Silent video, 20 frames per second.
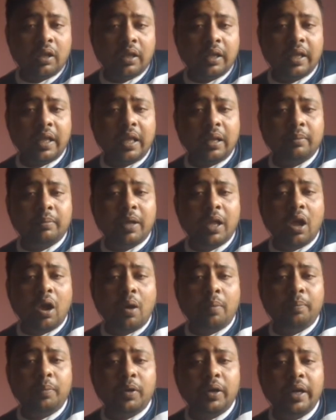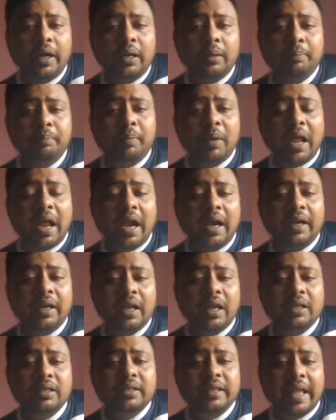Here my opponent planned
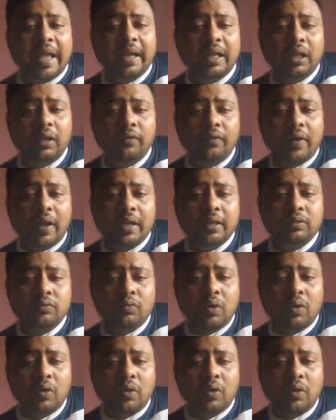a sacrifice.